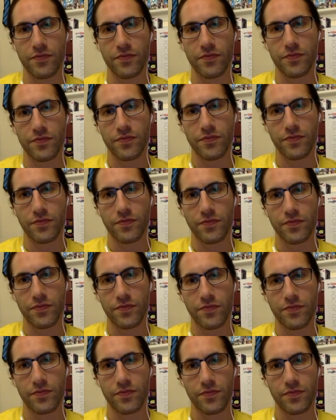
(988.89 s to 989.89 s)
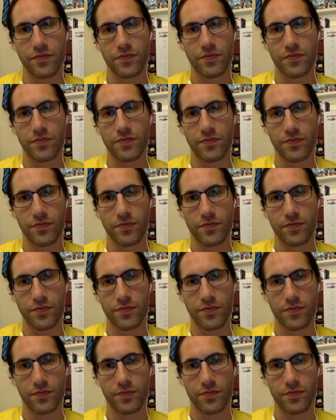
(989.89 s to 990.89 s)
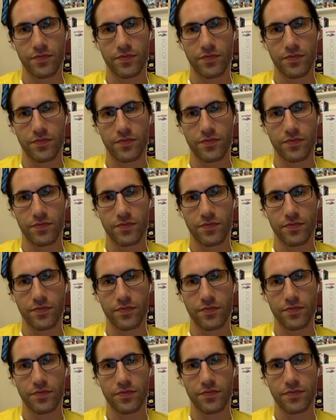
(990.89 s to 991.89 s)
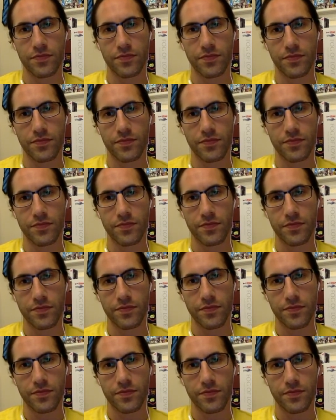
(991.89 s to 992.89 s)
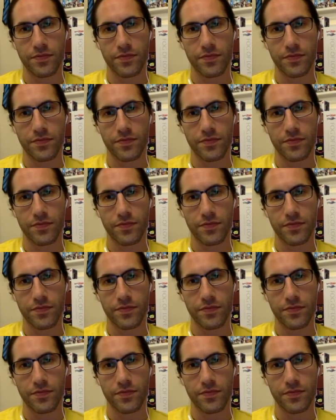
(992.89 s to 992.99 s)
(not speaking)